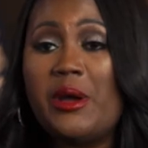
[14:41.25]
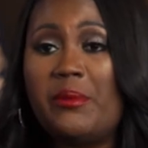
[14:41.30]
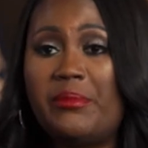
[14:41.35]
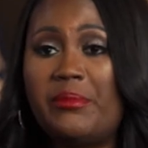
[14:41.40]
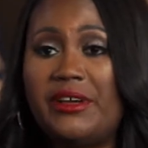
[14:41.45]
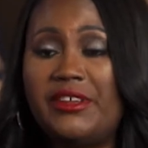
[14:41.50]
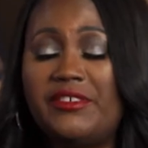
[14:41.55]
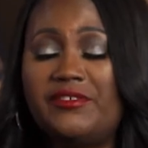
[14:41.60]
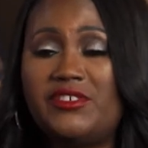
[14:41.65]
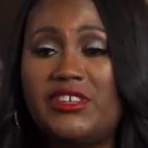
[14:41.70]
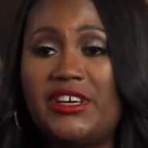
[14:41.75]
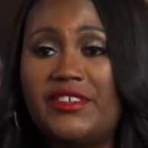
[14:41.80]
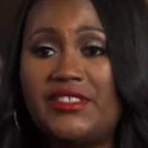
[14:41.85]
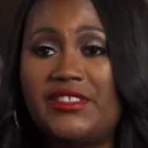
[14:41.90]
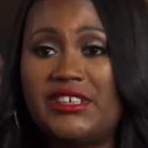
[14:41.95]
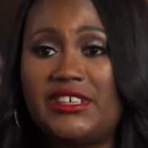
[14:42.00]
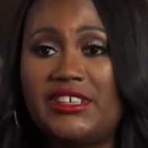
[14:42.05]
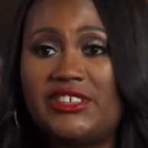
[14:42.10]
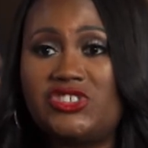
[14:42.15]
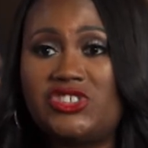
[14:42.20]
but if
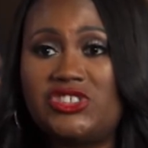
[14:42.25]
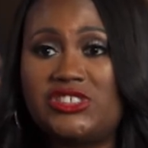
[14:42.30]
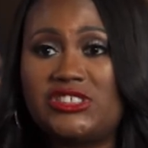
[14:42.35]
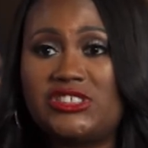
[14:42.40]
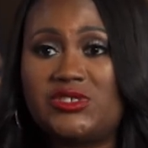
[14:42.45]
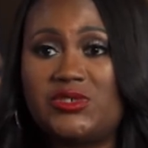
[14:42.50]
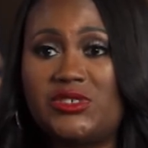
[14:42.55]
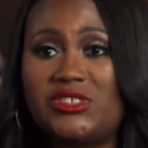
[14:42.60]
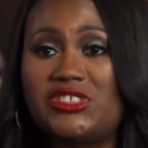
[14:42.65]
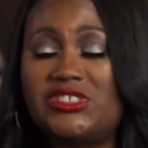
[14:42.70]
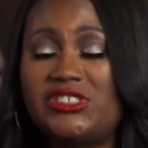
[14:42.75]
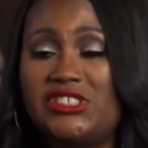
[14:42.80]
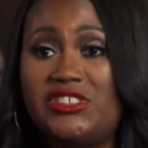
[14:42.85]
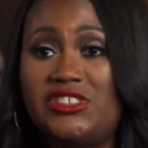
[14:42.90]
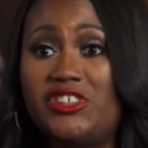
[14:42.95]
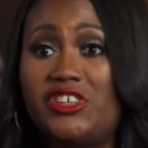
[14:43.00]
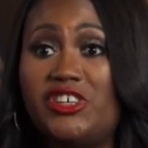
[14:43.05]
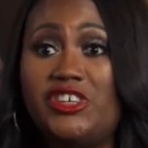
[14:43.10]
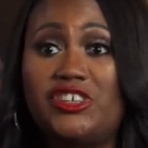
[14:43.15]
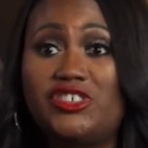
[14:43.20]
nothing else, just sort of
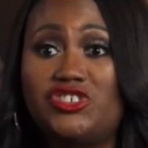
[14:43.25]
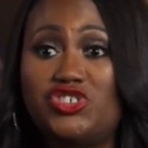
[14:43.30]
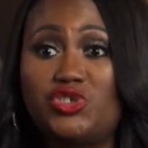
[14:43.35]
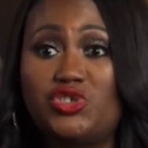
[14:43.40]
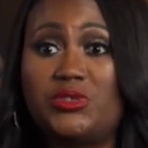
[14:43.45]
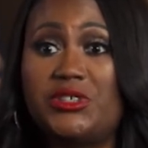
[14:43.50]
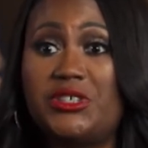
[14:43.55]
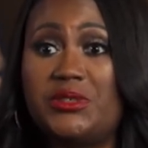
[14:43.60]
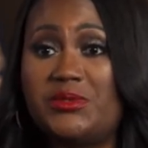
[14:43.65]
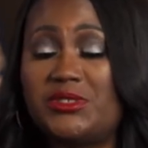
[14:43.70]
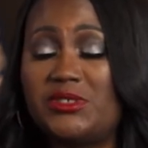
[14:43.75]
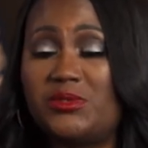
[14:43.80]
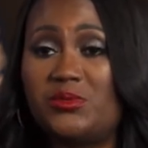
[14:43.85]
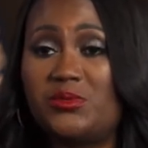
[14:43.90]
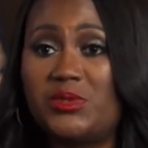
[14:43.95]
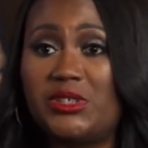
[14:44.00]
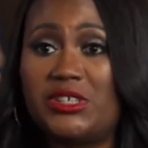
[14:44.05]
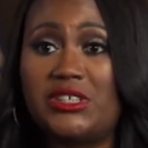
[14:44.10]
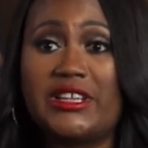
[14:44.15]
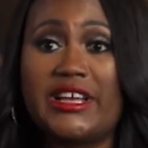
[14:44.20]
see their dreams
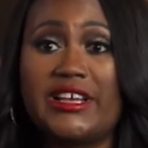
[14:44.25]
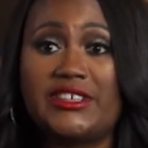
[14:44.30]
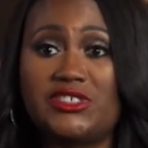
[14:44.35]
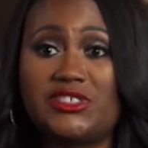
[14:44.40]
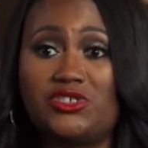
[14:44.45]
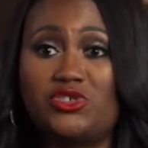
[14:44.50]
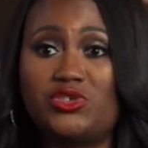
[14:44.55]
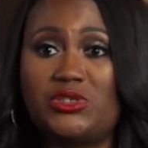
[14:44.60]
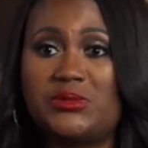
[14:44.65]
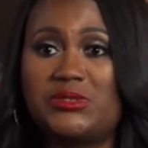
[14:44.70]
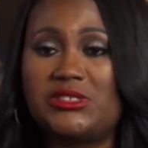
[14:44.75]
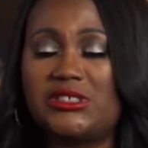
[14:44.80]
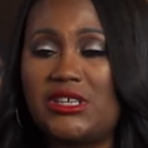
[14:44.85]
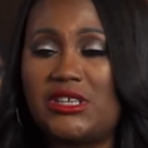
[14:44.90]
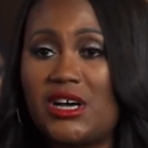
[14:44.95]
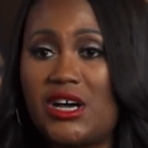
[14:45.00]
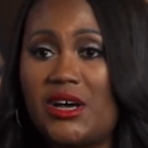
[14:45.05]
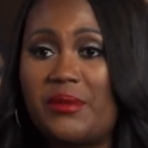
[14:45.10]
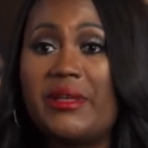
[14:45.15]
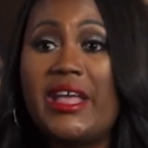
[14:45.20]
and realize their dreams to
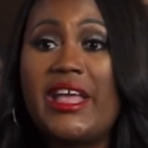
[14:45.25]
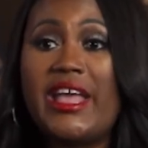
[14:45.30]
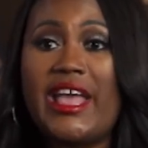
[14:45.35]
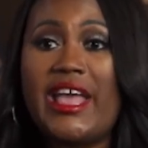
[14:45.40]
come